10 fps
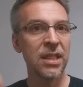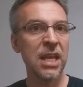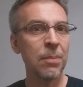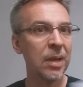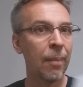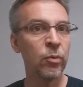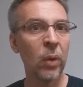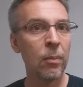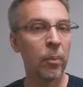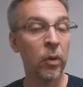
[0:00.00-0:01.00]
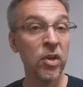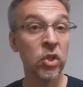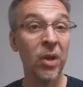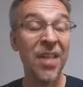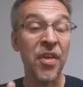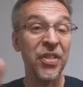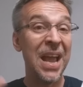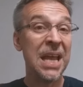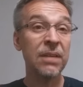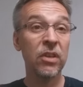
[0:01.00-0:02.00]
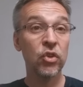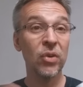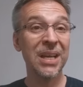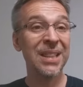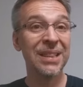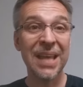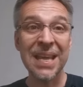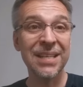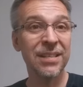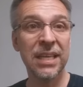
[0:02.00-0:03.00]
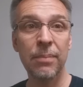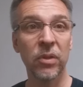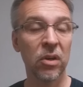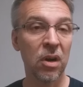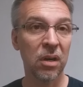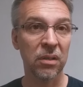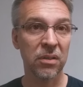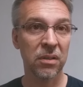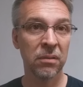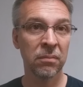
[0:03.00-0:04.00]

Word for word: Then it becomes way more personal, and at the end of the trick, they get to keep their cards.